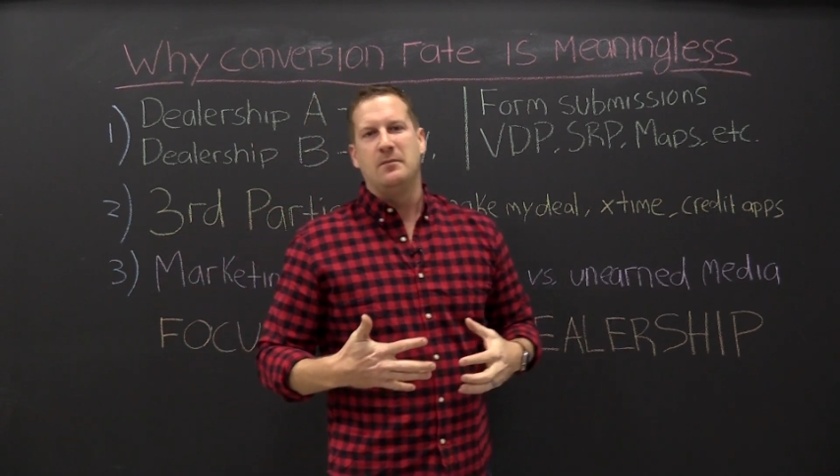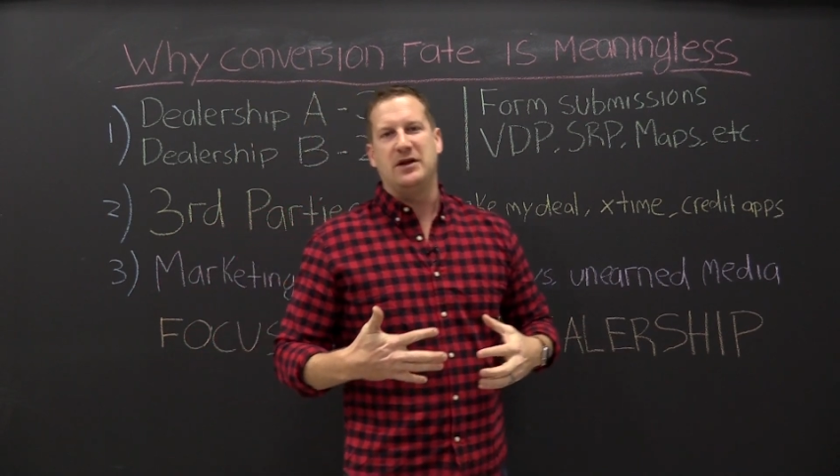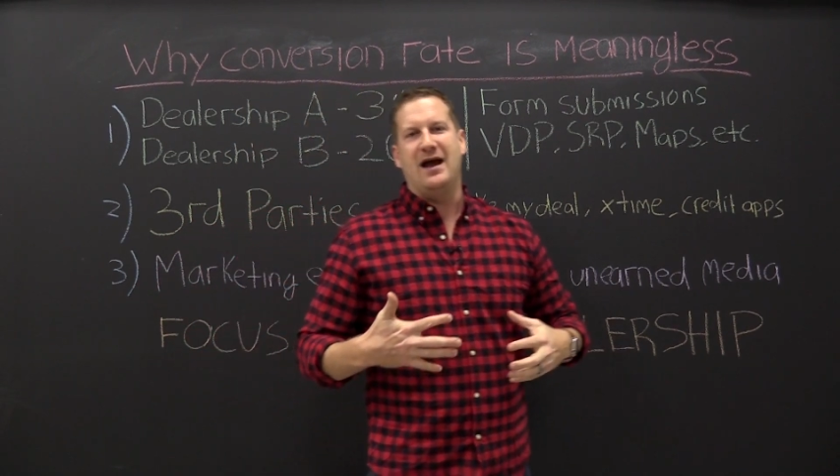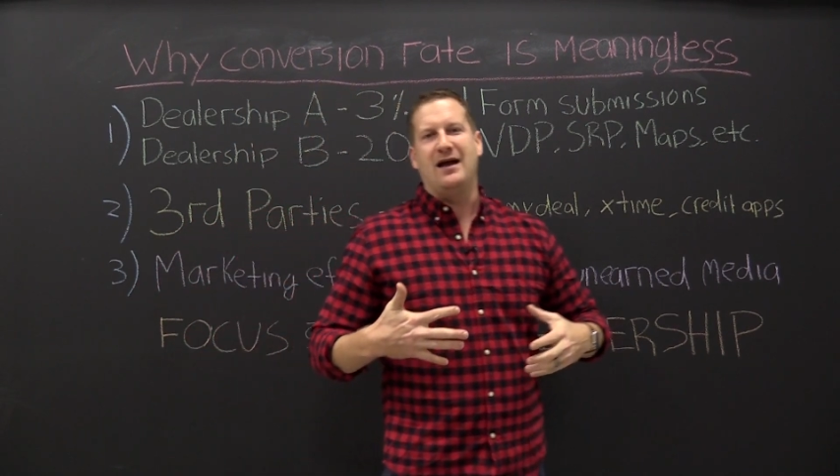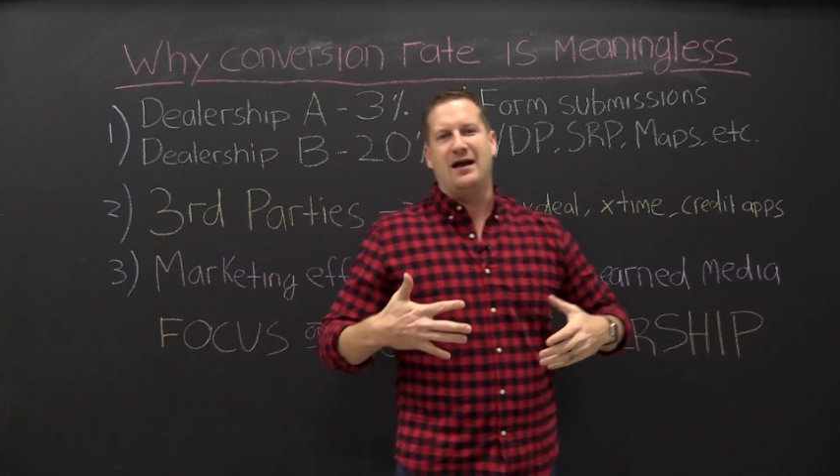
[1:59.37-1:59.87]

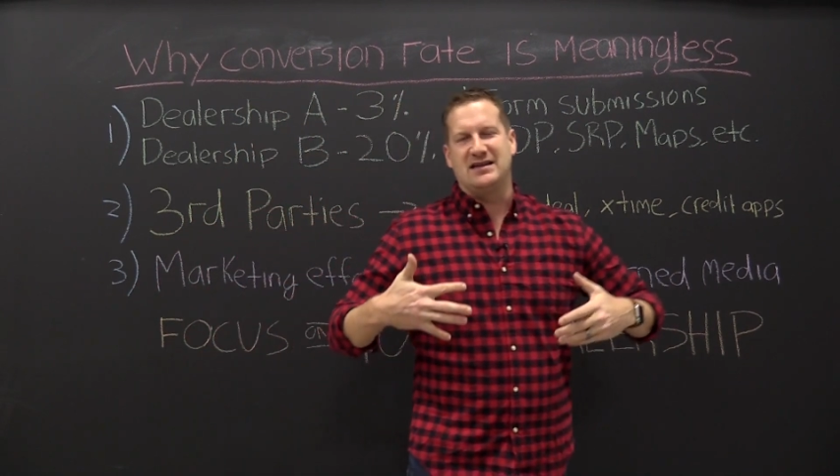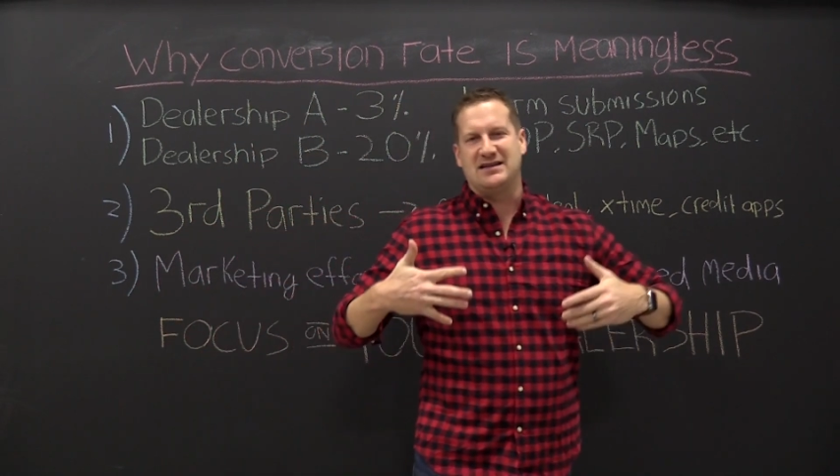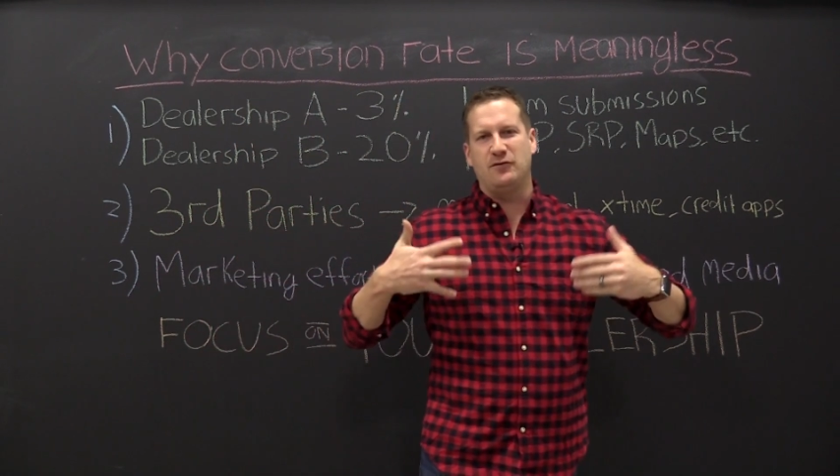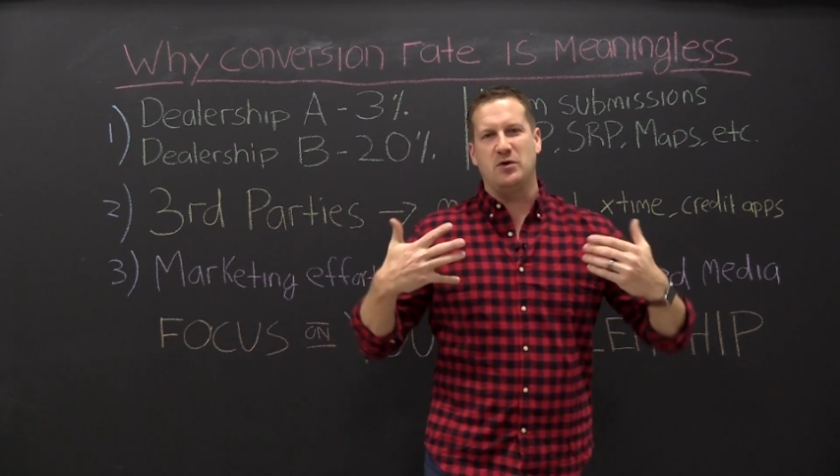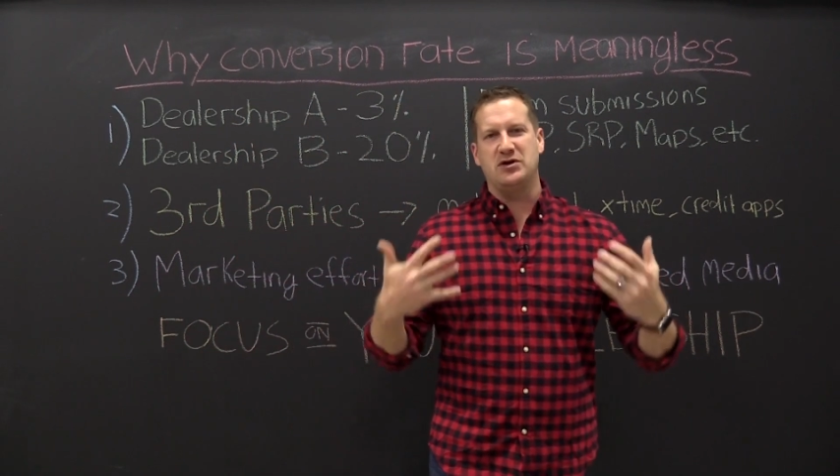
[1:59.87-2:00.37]
but
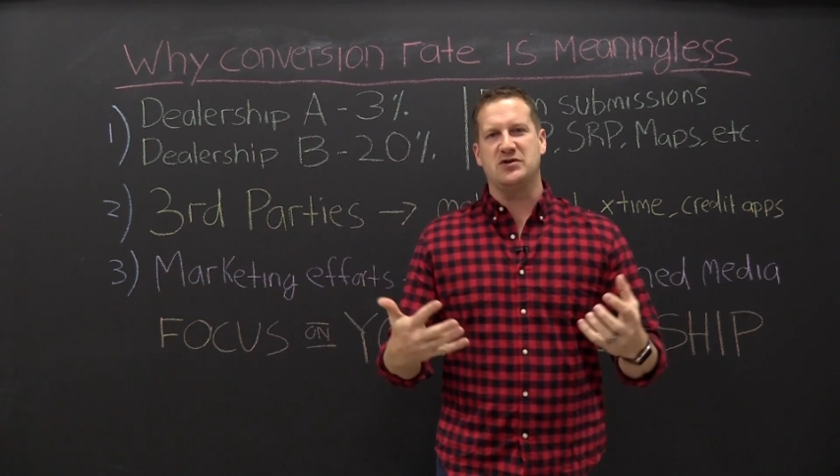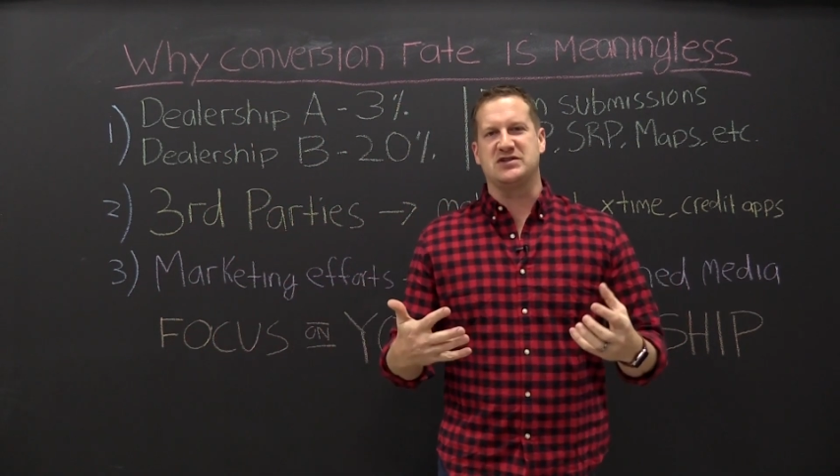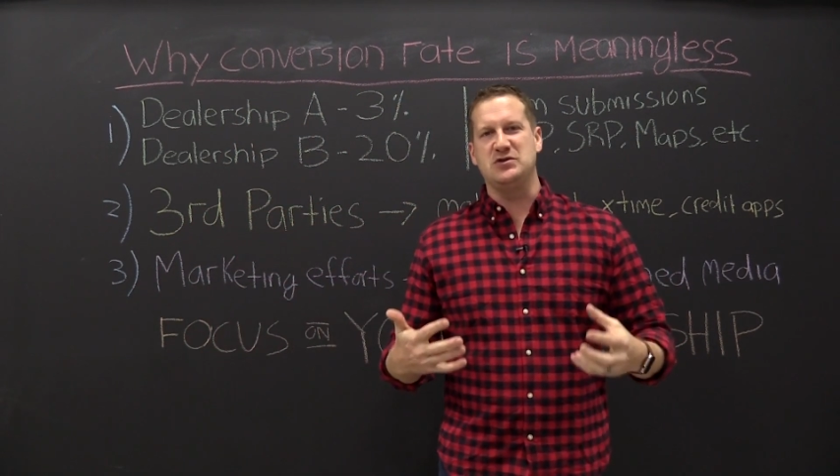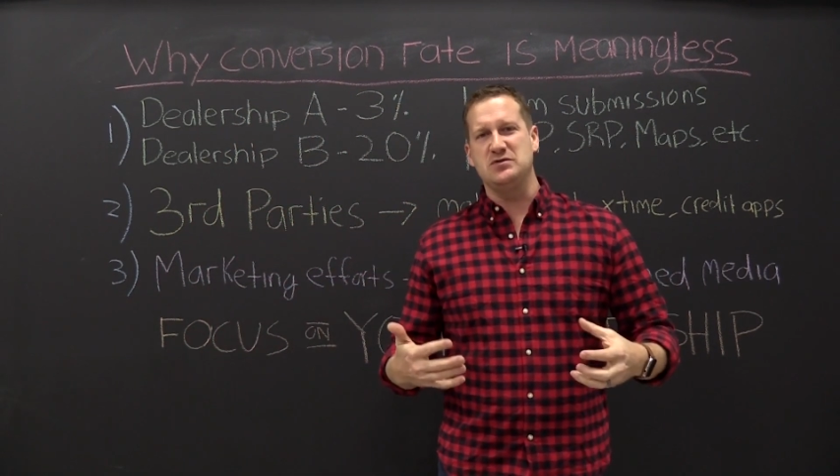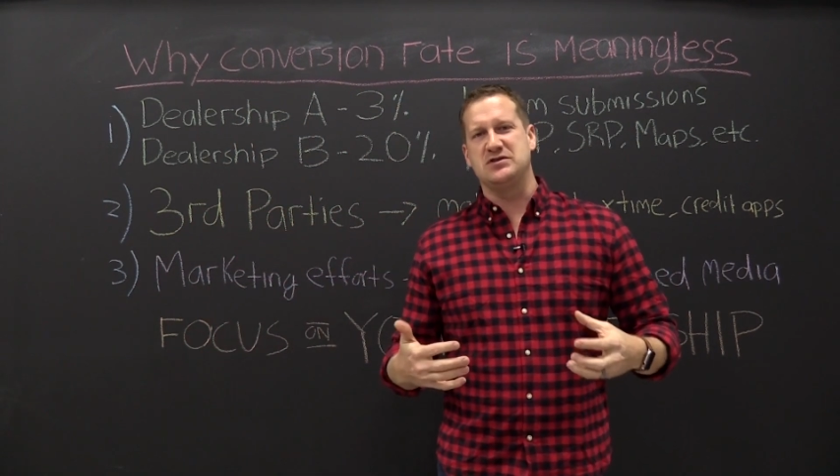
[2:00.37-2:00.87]
as everyone
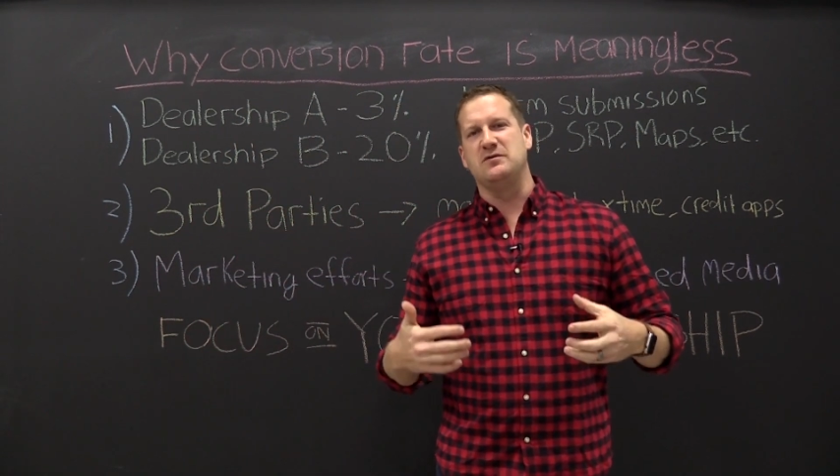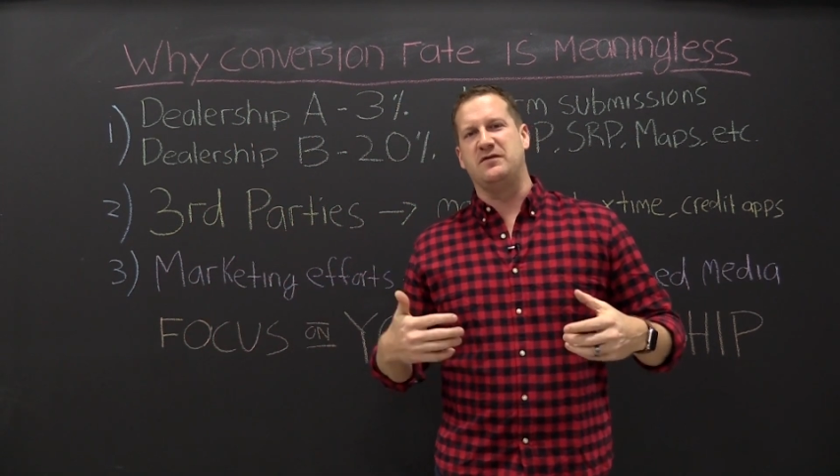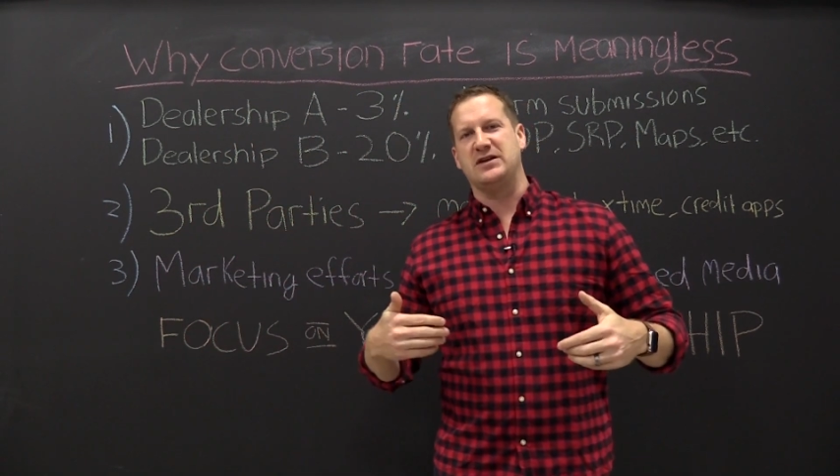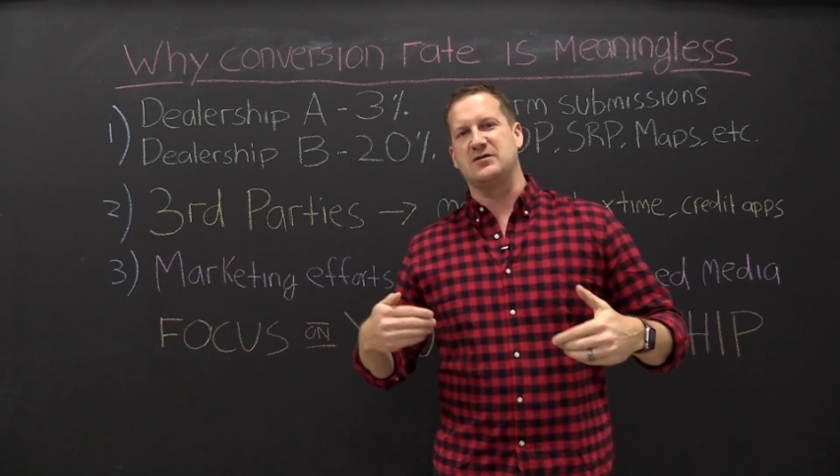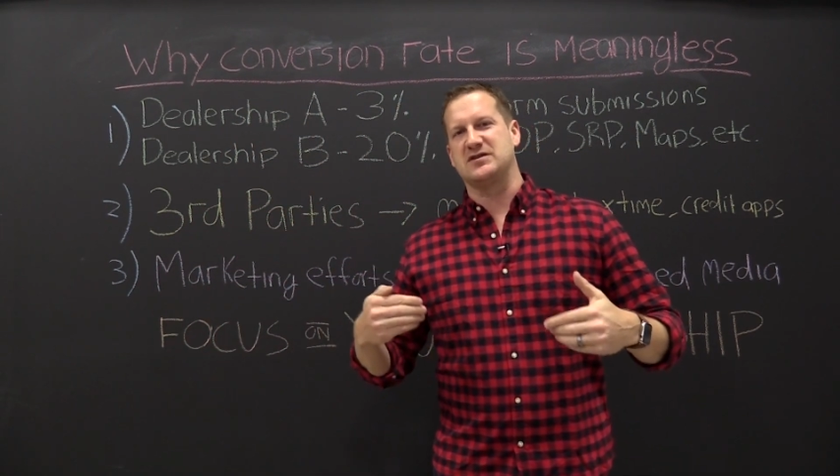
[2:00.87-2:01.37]
knows, YouTube
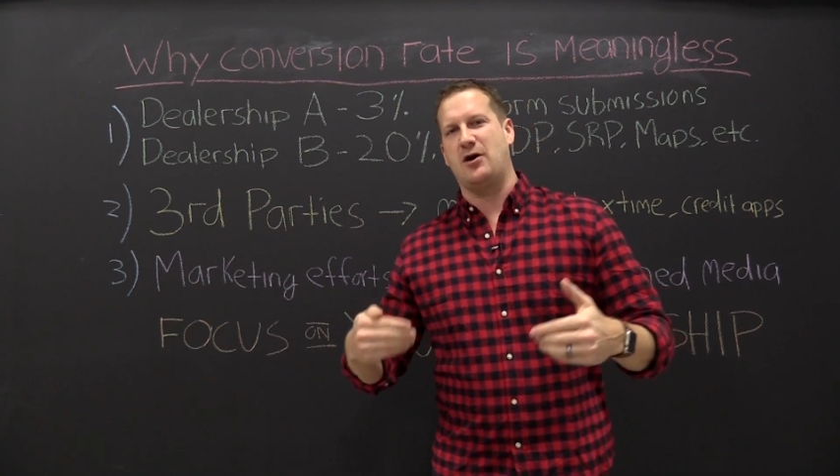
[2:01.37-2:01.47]
videos